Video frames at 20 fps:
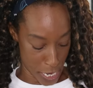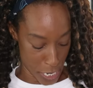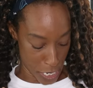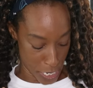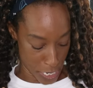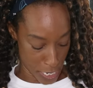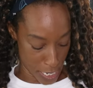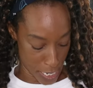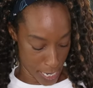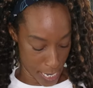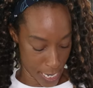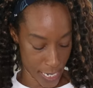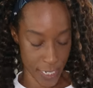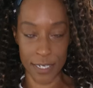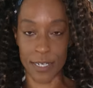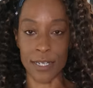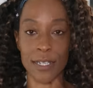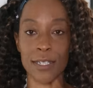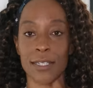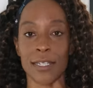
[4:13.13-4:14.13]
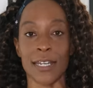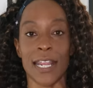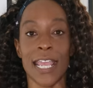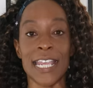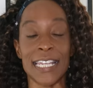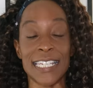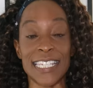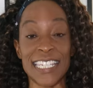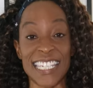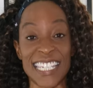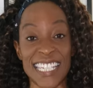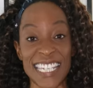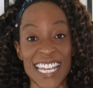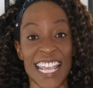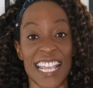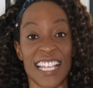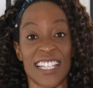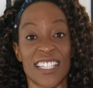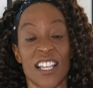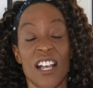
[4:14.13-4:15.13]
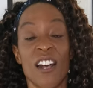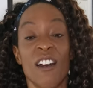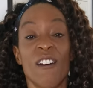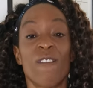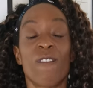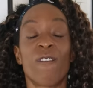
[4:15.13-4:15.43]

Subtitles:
And it doesn't. It sits